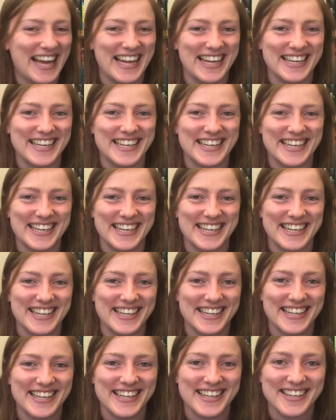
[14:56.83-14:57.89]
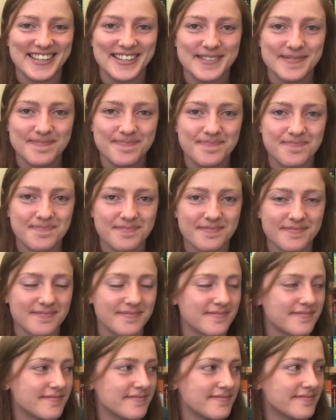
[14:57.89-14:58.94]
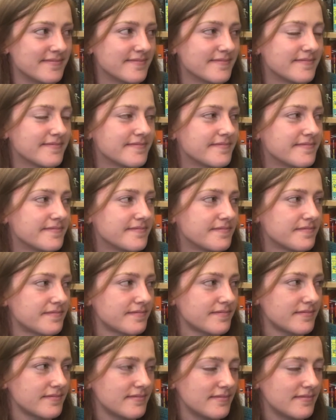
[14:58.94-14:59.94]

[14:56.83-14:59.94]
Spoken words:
The person shown says nothing.